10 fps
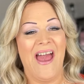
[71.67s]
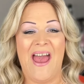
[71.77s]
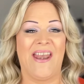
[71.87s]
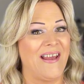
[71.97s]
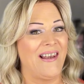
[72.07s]

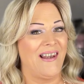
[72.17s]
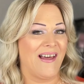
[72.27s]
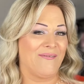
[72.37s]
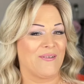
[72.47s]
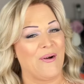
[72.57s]
and I
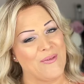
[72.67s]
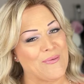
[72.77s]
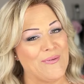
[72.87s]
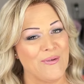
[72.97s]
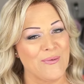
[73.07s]
loved all the
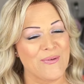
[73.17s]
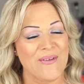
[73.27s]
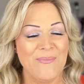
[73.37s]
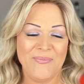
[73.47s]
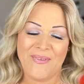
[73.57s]

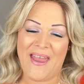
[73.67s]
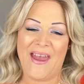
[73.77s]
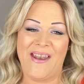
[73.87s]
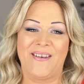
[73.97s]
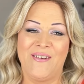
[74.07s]
reviews
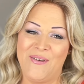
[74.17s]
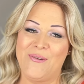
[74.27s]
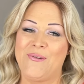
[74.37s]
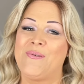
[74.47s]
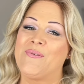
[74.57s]
and
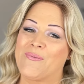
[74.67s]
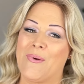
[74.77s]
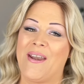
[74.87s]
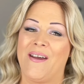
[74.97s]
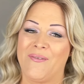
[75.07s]
knew
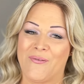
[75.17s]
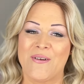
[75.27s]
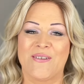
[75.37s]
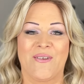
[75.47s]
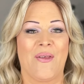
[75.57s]
when I
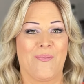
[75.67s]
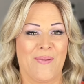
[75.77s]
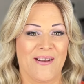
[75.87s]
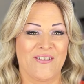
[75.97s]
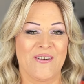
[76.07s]
first saw the
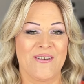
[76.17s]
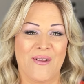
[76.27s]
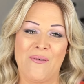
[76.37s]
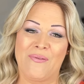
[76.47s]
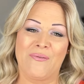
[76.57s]
pictures
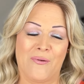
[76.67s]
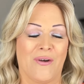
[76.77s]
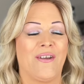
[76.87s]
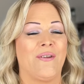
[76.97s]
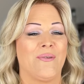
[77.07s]
of the
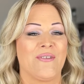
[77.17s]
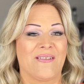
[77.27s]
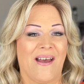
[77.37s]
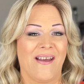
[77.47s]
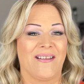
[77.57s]
4 new
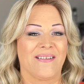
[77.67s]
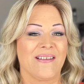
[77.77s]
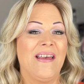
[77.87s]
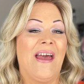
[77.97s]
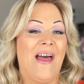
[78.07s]
styles
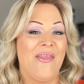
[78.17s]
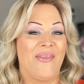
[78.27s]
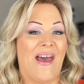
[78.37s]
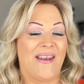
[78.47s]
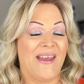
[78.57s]

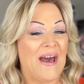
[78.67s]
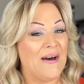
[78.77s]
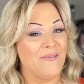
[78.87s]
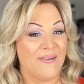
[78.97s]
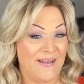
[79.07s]
that
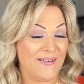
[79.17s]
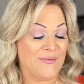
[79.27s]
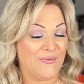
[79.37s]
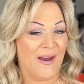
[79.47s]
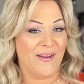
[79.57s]
have
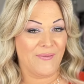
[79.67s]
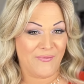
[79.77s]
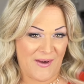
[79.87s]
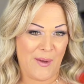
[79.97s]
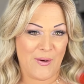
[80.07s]
heat-defiant
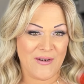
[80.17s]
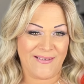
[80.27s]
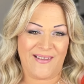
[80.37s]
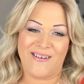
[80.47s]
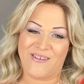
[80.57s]
fibers
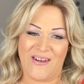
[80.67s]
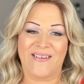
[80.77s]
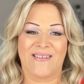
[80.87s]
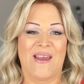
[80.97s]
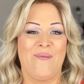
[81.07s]
that
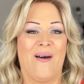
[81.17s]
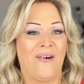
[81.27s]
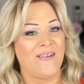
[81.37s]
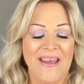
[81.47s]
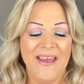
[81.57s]
just came
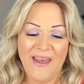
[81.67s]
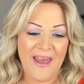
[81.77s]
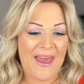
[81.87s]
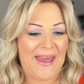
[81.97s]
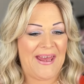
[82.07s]
out.
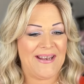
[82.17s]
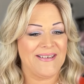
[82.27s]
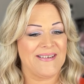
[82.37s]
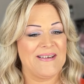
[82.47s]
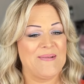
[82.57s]
And